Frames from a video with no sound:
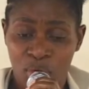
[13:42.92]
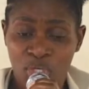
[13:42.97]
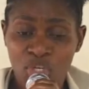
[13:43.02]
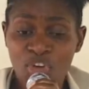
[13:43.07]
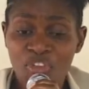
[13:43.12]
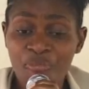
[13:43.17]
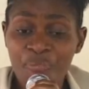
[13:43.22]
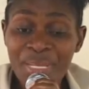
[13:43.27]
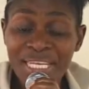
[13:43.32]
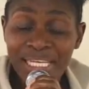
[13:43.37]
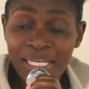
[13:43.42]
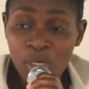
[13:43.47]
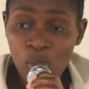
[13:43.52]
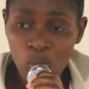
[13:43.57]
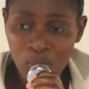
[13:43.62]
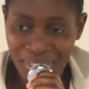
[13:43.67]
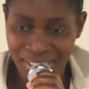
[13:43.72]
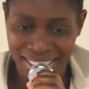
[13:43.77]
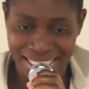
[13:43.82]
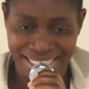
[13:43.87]
you've been
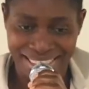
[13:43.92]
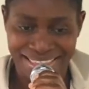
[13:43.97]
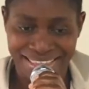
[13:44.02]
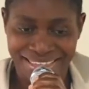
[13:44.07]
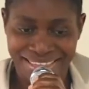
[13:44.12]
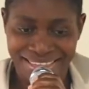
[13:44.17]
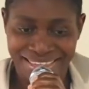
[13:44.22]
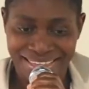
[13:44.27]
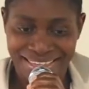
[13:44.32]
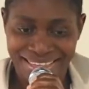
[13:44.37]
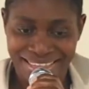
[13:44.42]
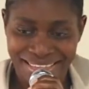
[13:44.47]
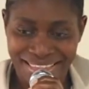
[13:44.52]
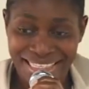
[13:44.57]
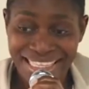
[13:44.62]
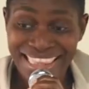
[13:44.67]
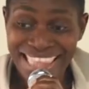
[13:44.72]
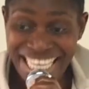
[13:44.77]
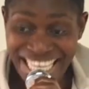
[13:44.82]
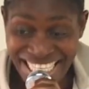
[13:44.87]
losing
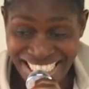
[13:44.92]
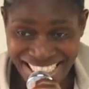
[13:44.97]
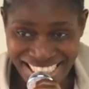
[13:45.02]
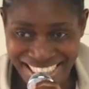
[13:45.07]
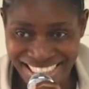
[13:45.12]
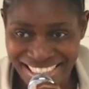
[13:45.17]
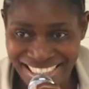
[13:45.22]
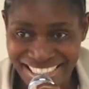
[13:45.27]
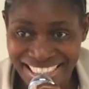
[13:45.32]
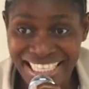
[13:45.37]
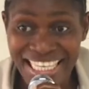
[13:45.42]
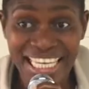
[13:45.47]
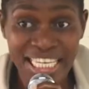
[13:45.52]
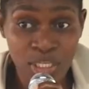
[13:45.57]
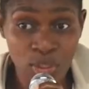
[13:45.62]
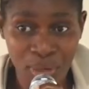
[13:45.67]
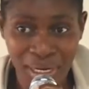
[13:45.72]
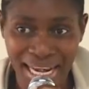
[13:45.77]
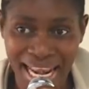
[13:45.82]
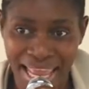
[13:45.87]
things
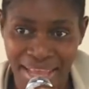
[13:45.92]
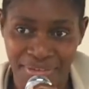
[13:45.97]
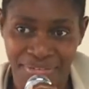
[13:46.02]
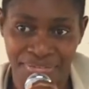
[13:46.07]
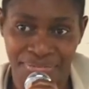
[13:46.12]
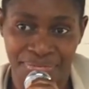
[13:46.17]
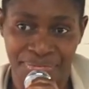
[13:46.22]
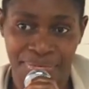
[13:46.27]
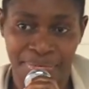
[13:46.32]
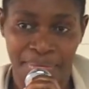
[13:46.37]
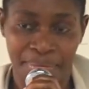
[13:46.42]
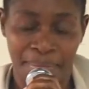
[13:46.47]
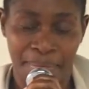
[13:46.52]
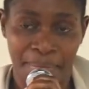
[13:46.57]
in your life.